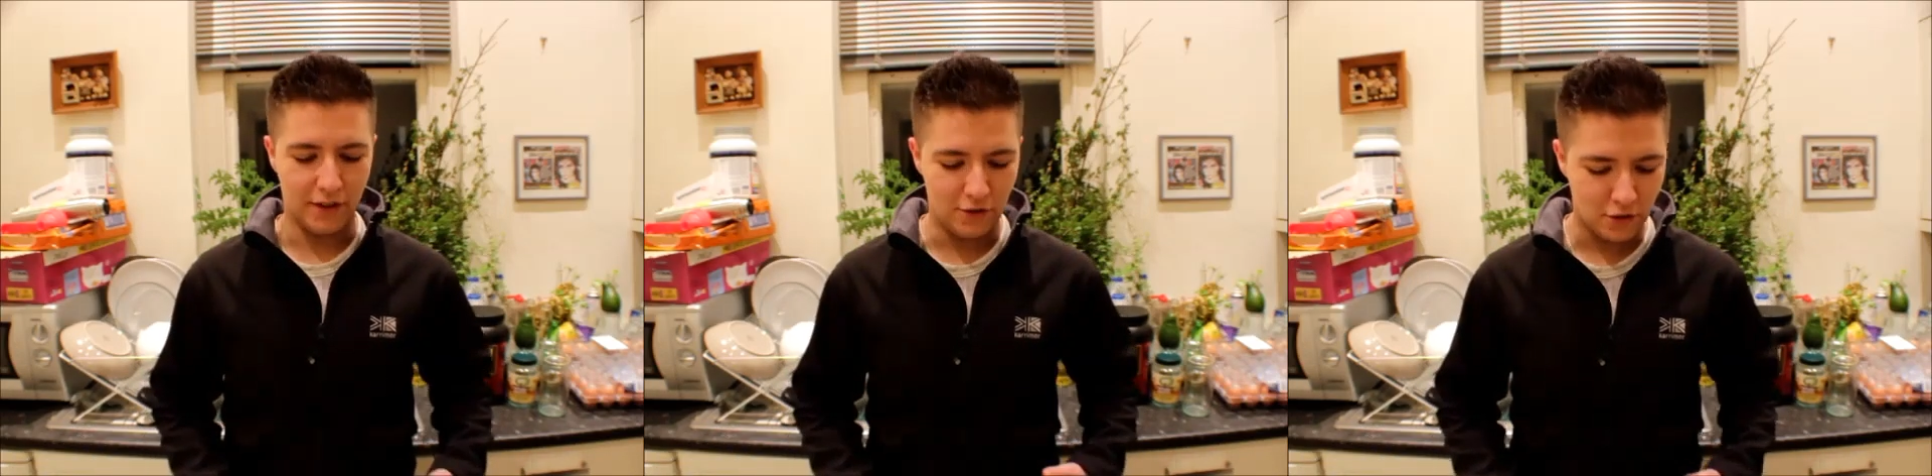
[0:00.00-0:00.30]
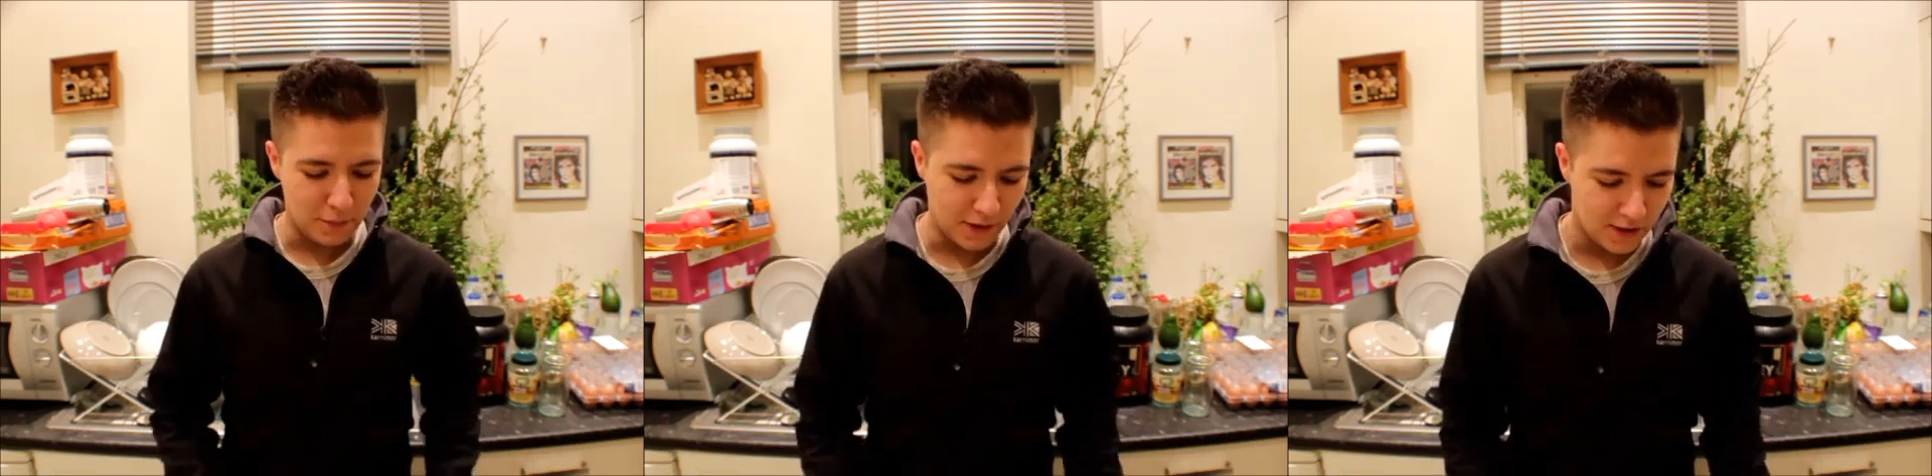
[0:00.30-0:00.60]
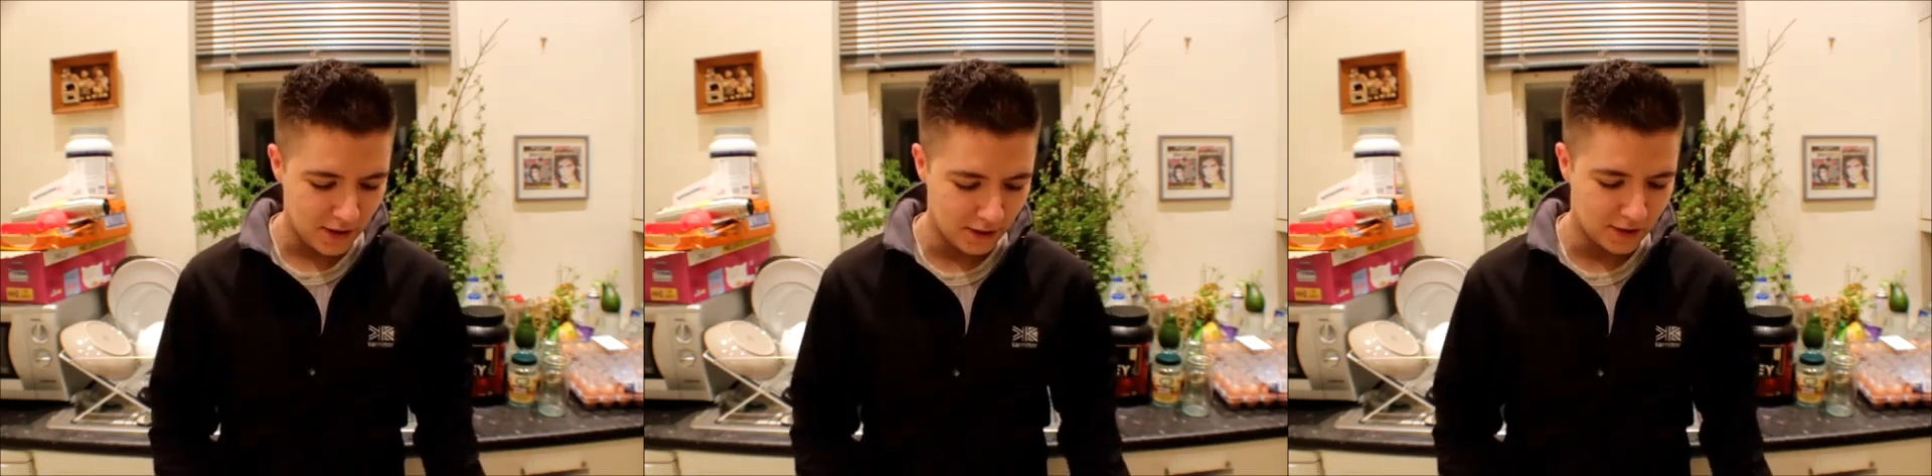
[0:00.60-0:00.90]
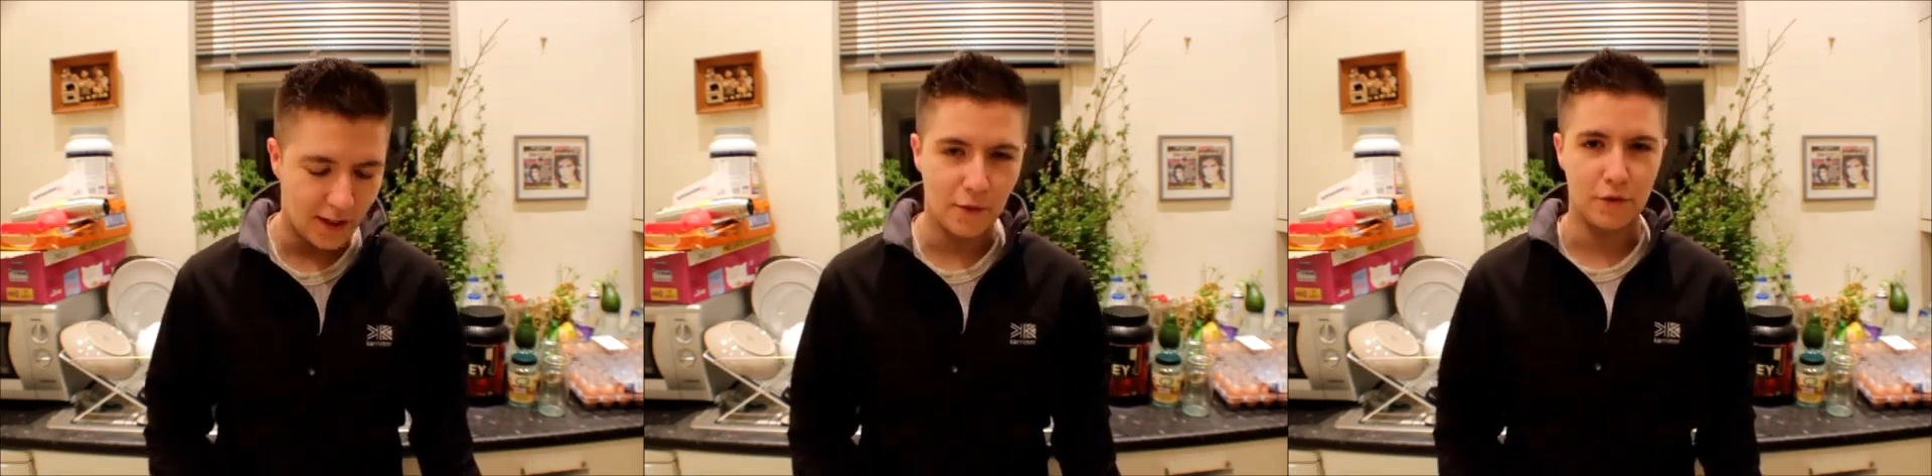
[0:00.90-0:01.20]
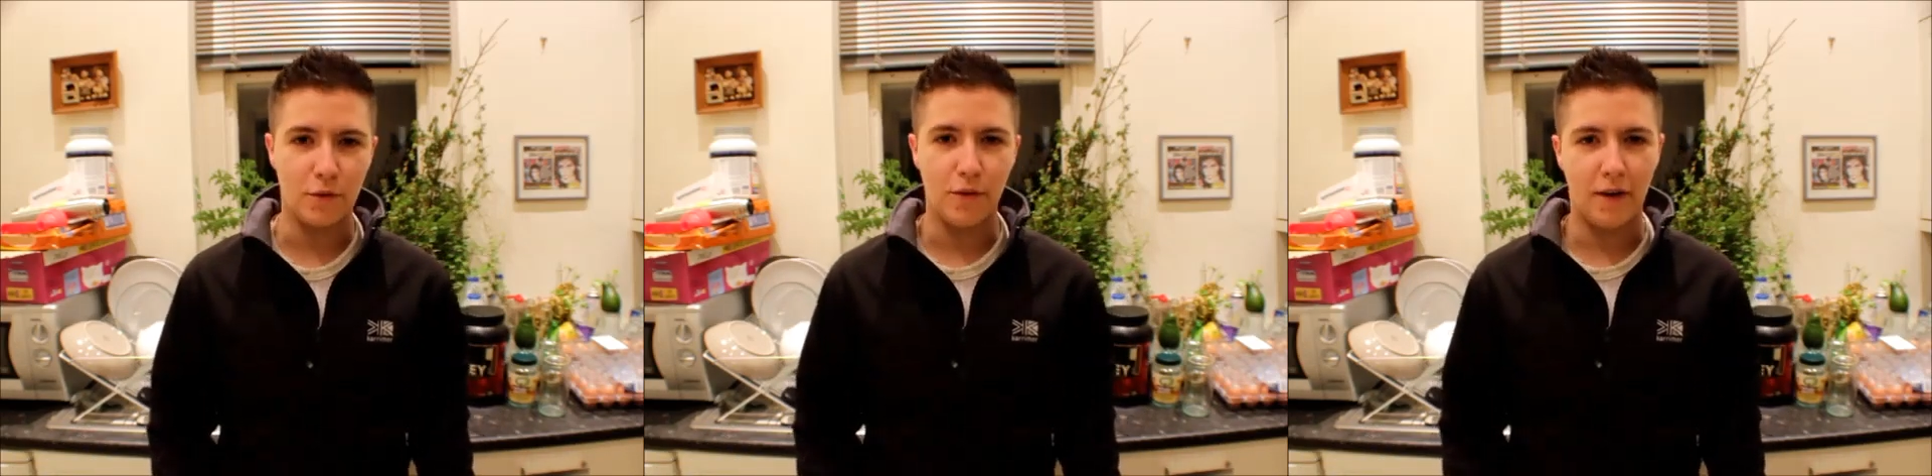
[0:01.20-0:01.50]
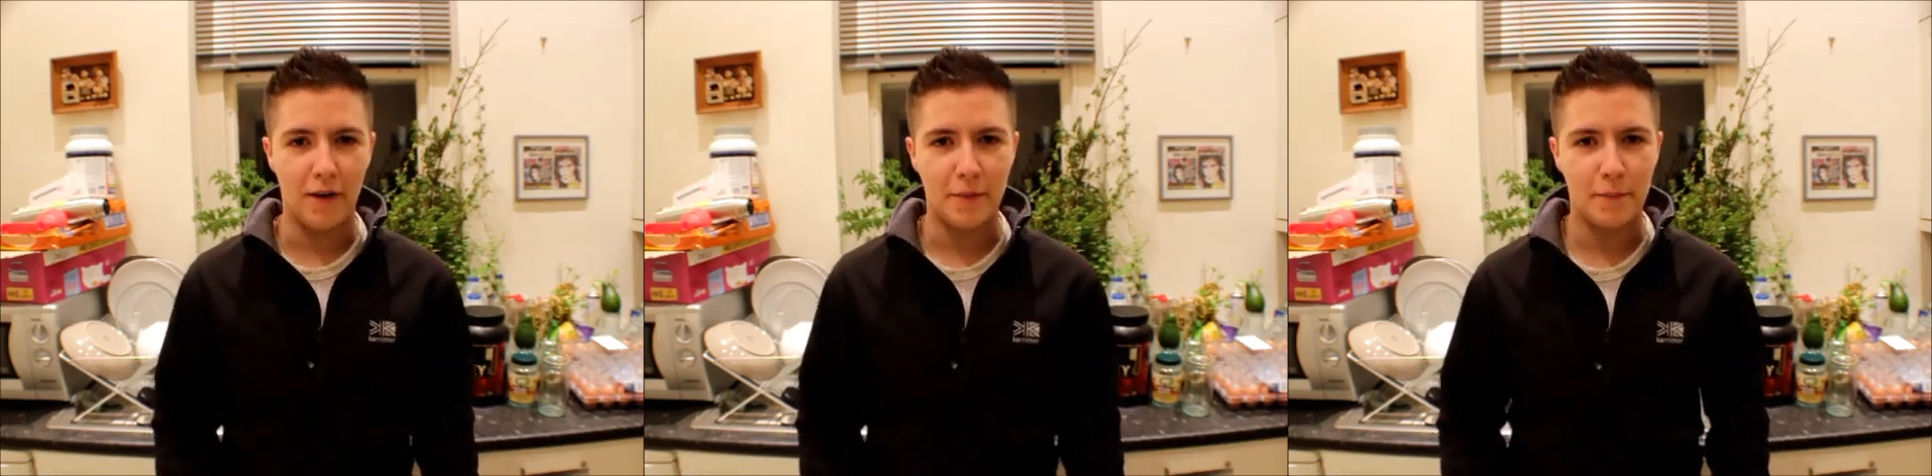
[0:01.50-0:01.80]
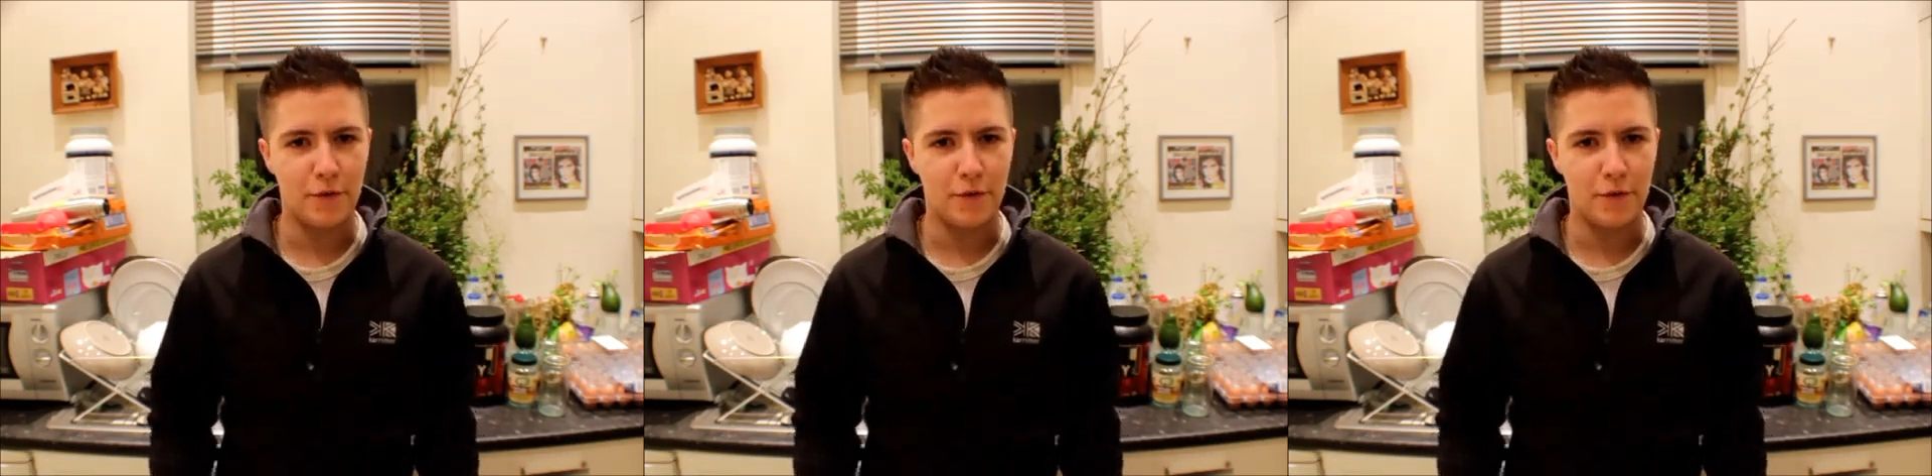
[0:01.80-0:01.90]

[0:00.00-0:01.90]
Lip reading: I should be seeing the scales going up,